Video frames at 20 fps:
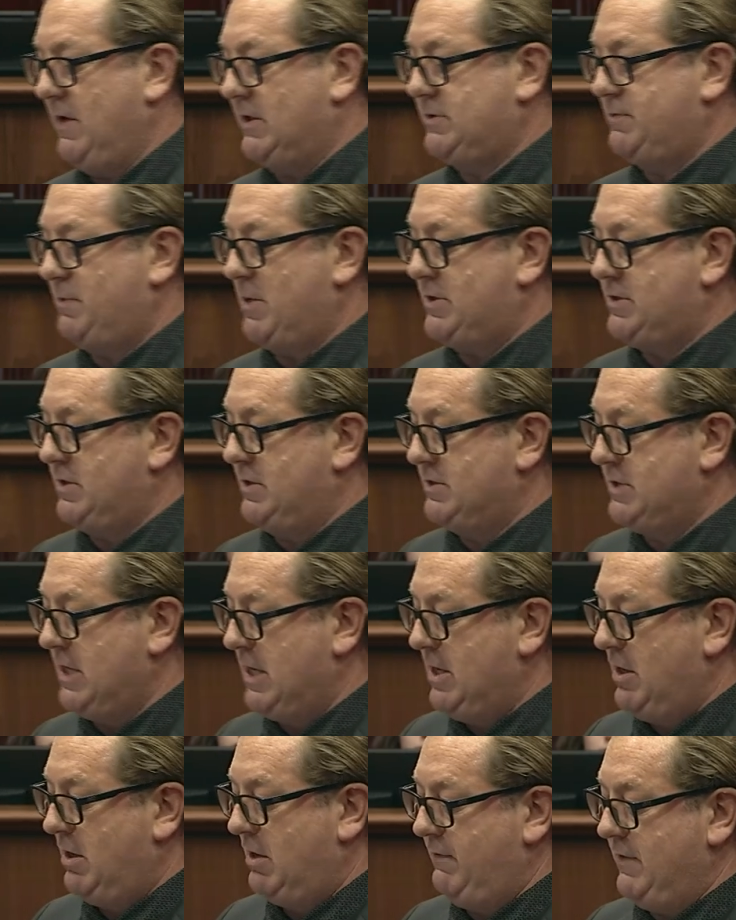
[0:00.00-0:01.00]
the expression
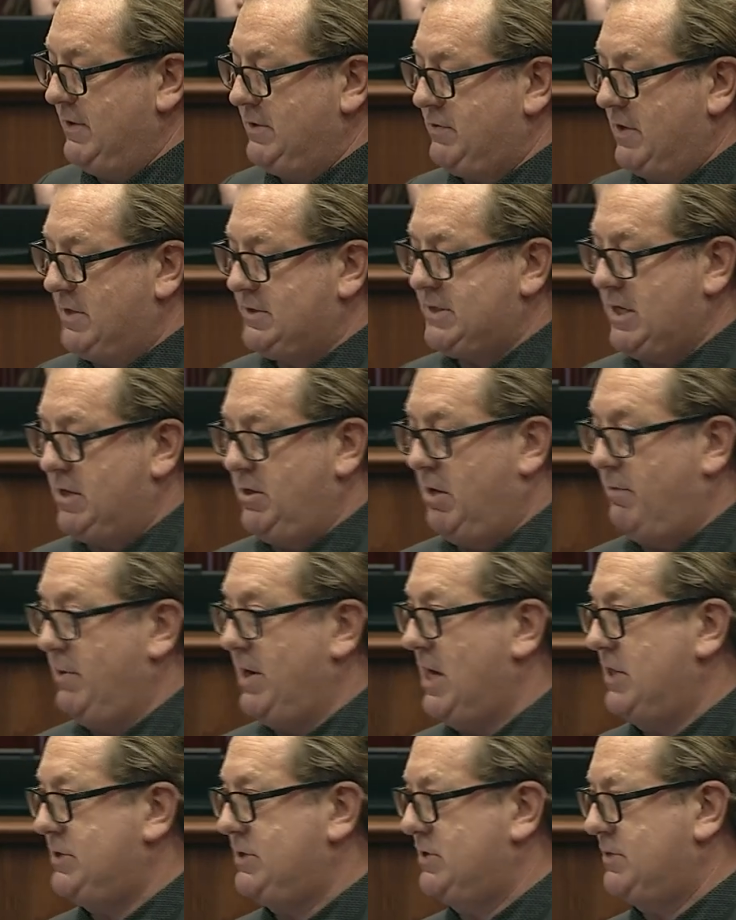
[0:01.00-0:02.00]
of interest and
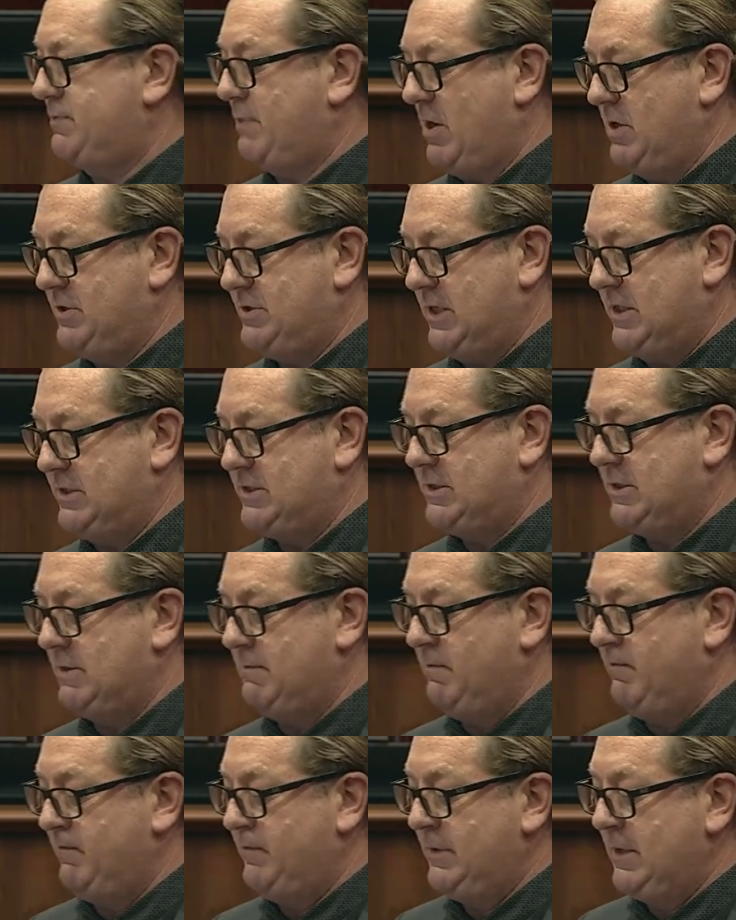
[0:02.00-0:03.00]
nominations process.
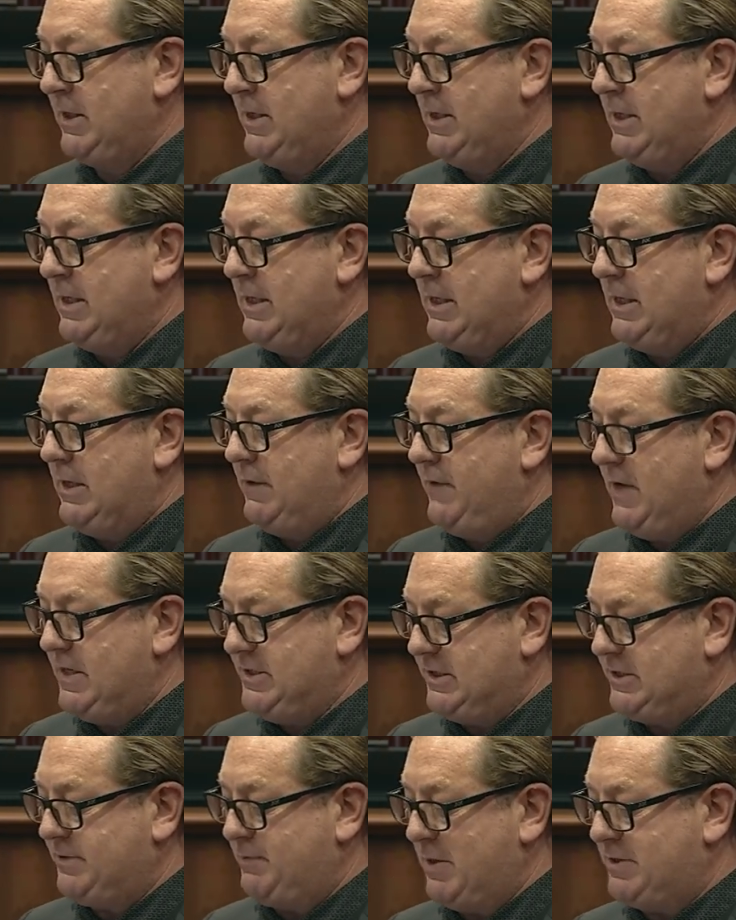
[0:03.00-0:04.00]

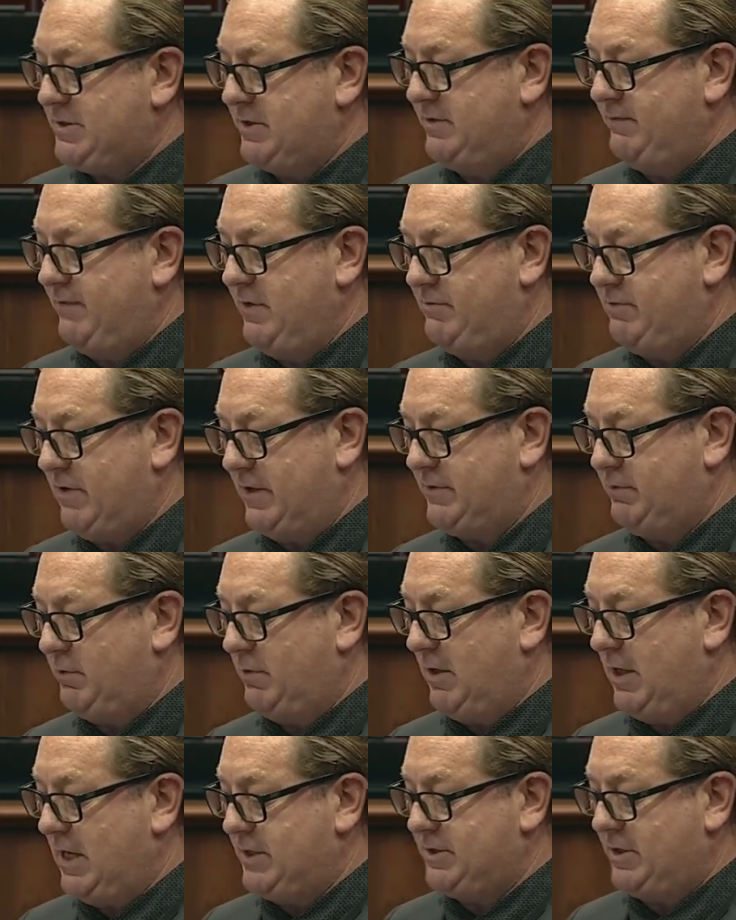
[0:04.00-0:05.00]
These expressions of interest
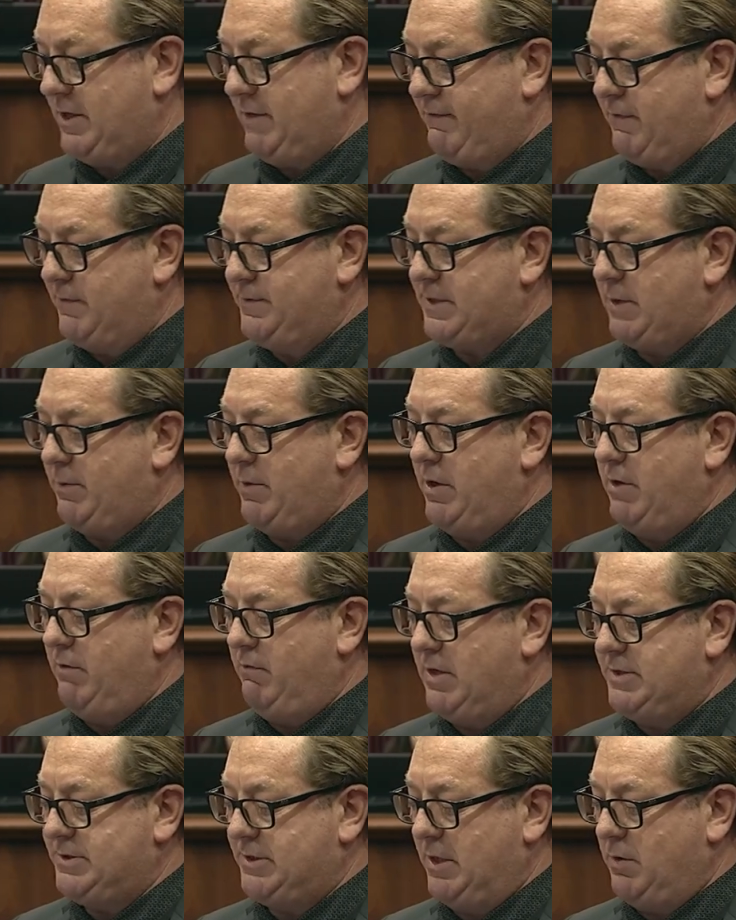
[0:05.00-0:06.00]
were allegedly from someone who
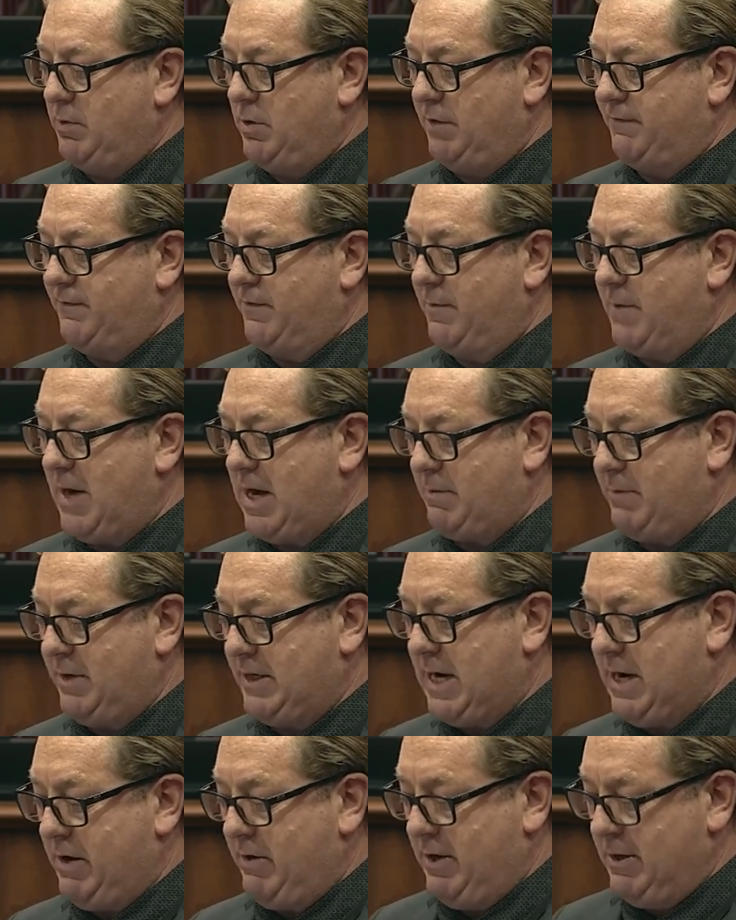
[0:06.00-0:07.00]
recently worked for Mark
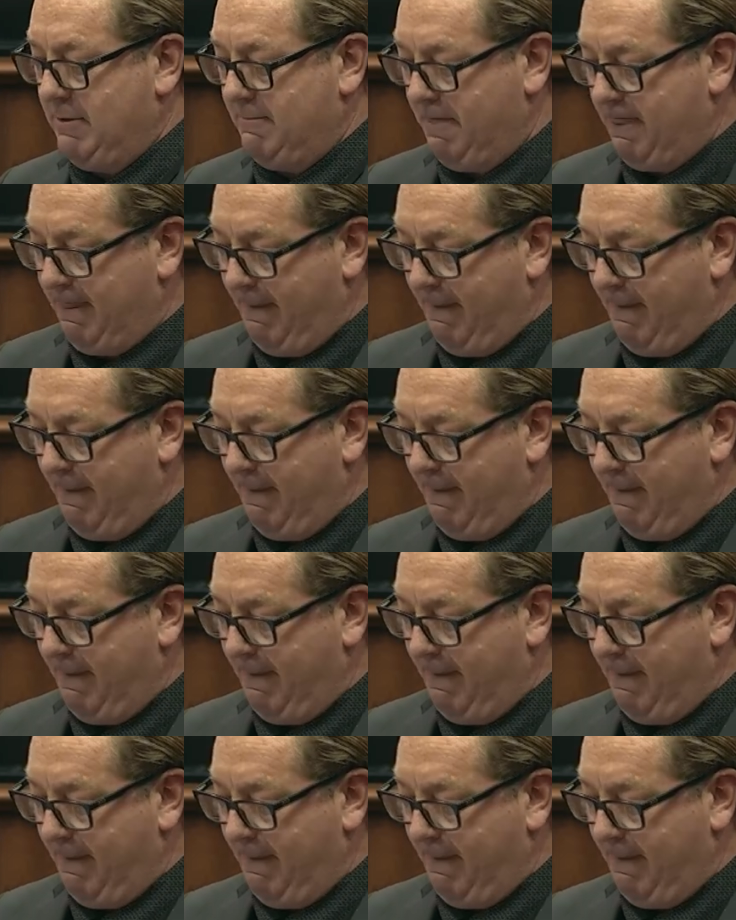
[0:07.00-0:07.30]
McGowan